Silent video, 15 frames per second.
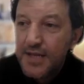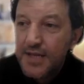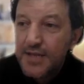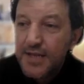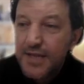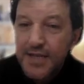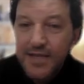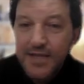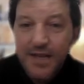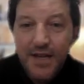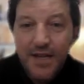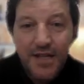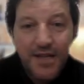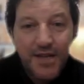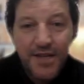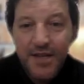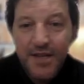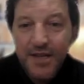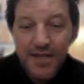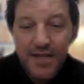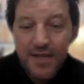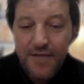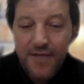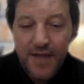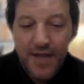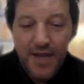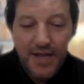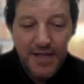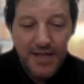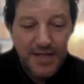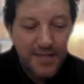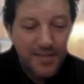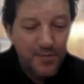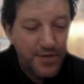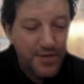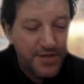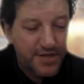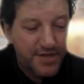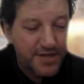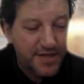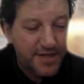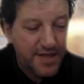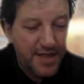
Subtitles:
So I started learning nonviolence in prison,